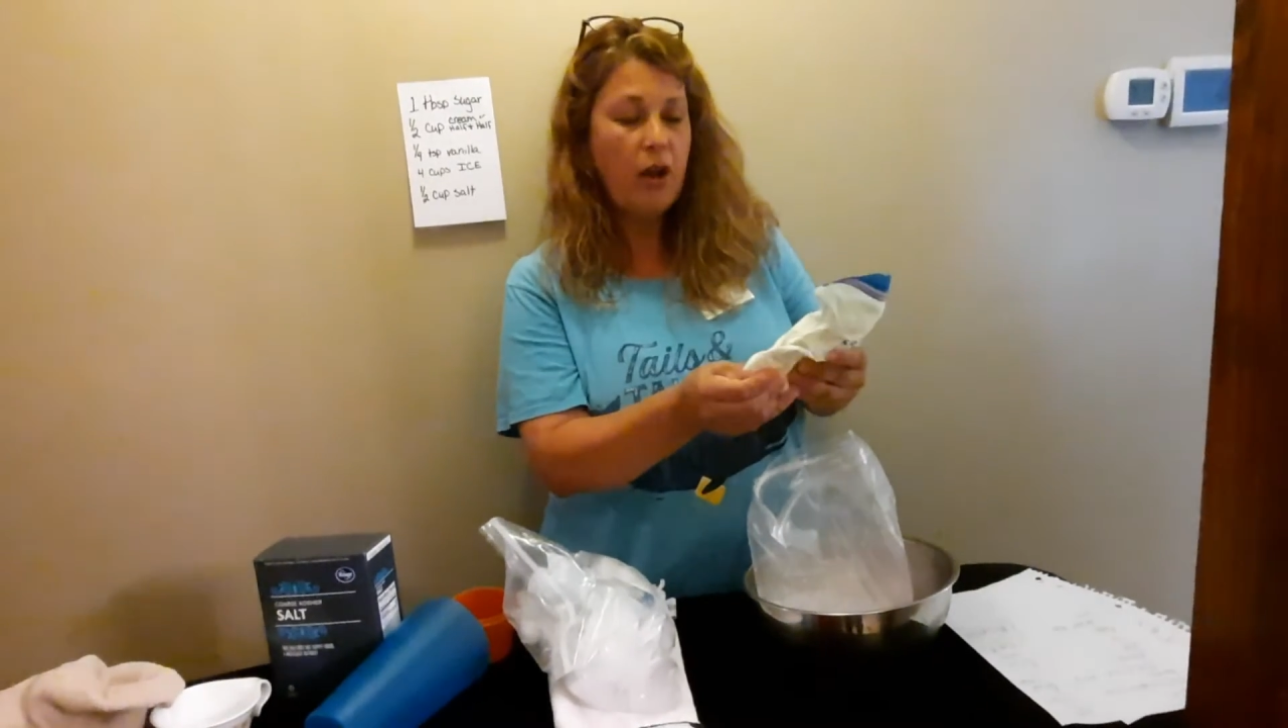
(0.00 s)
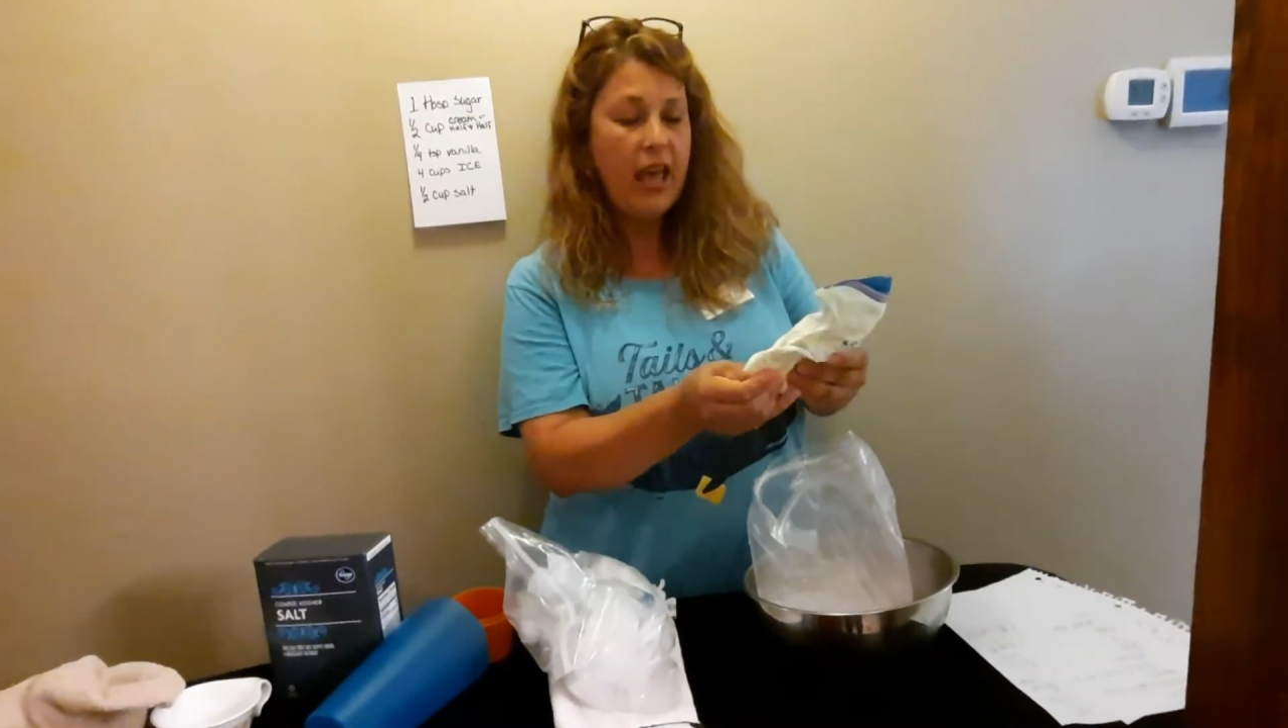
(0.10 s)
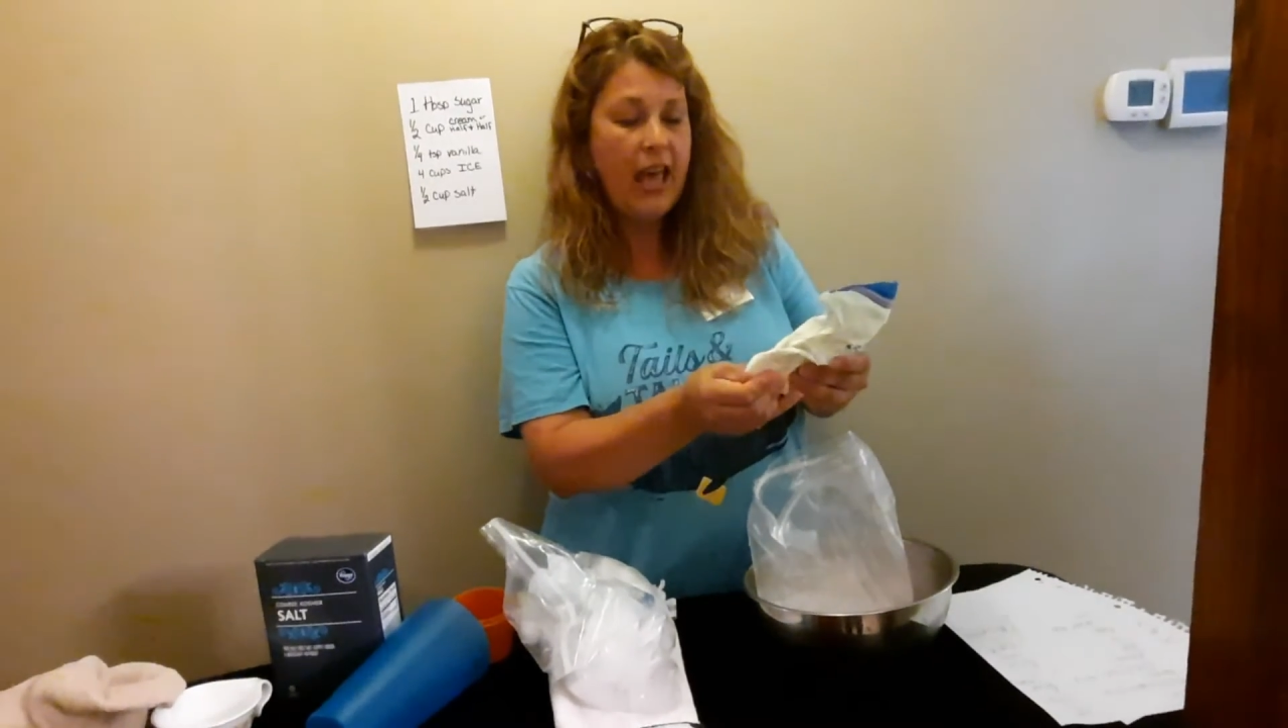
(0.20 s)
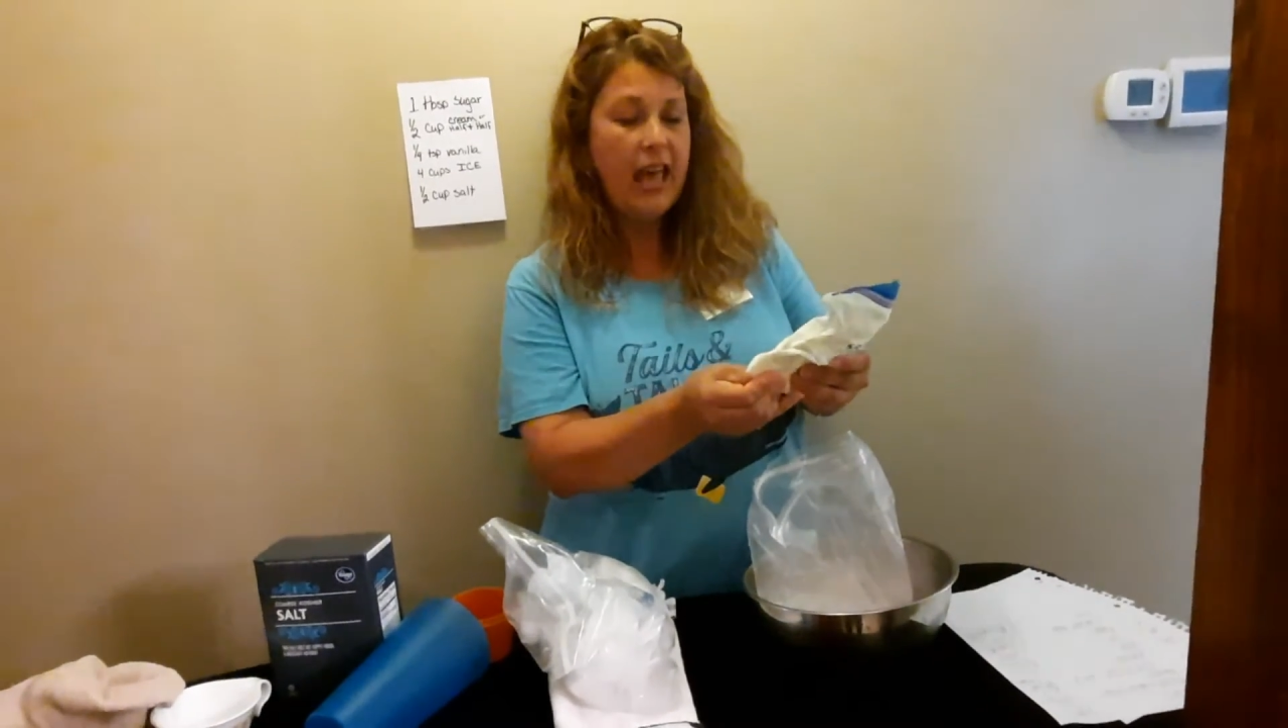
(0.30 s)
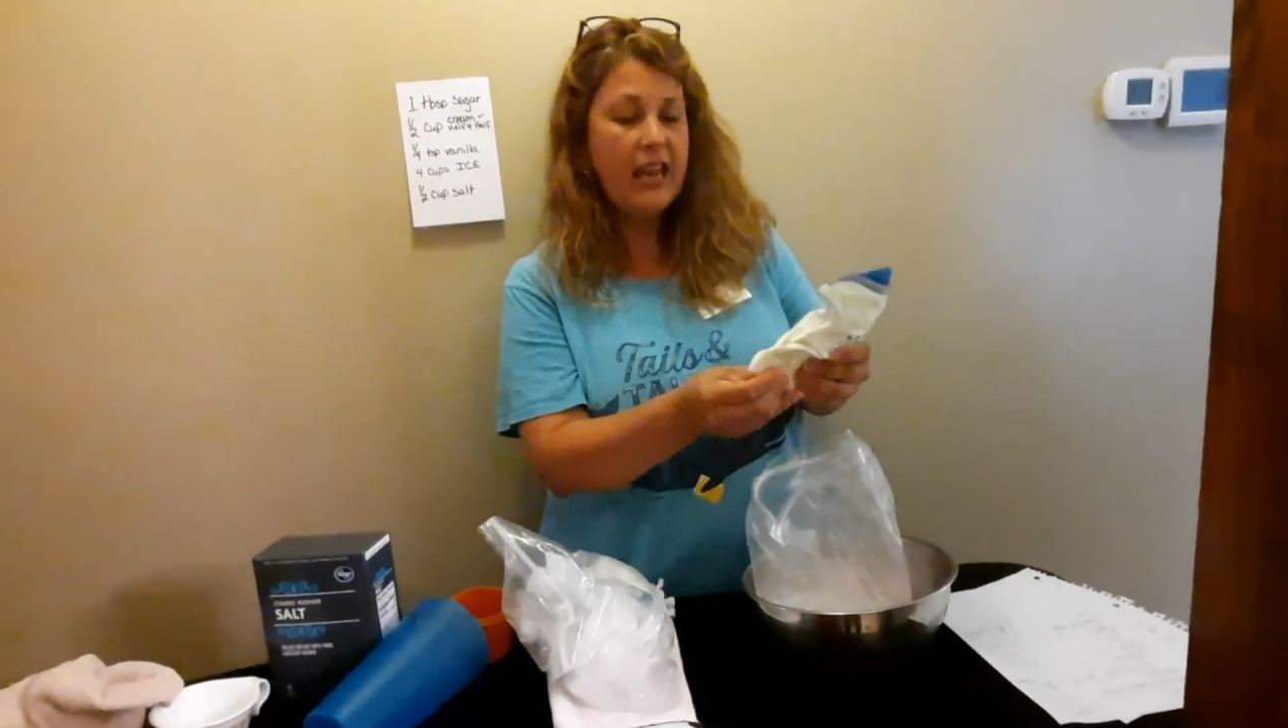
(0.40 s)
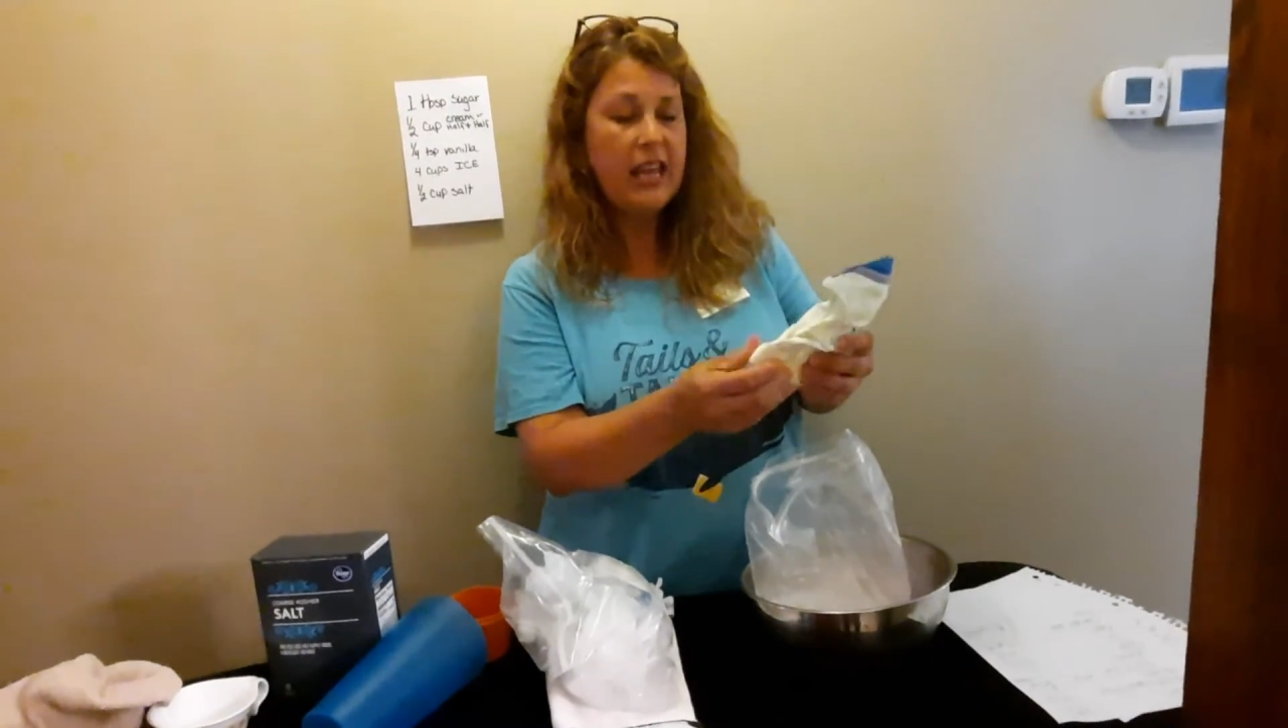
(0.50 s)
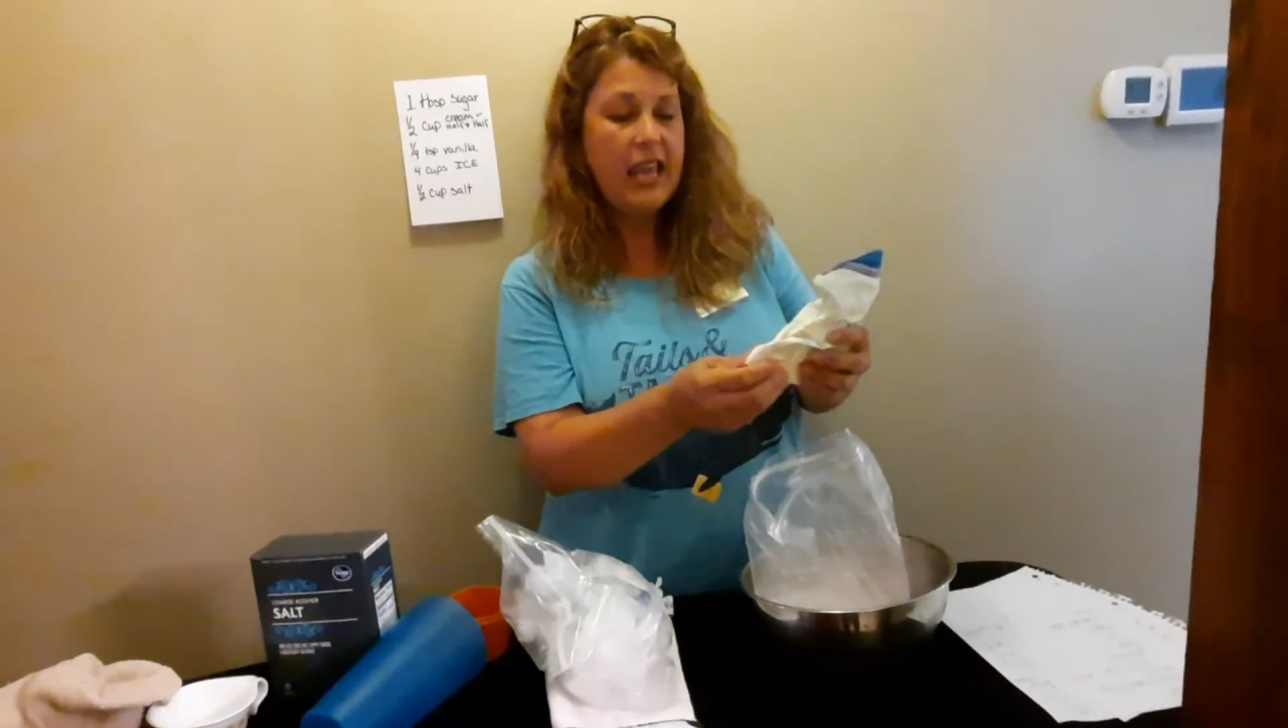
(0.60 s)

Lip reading: ahead